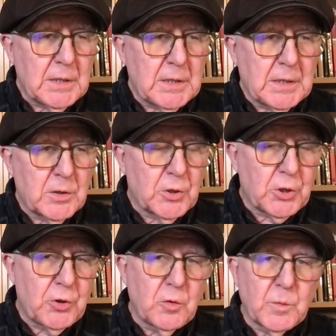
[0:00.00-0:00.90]
in the
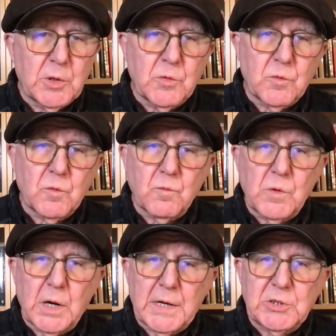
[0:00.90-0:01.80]
human
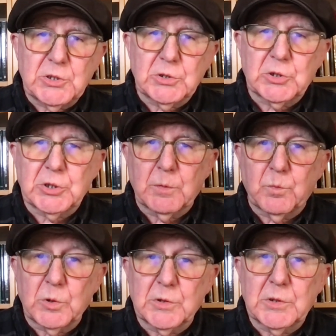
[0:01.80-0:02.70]

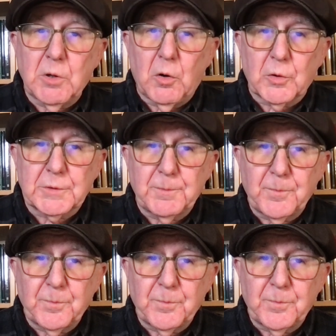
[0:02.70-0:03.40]
relationship with God.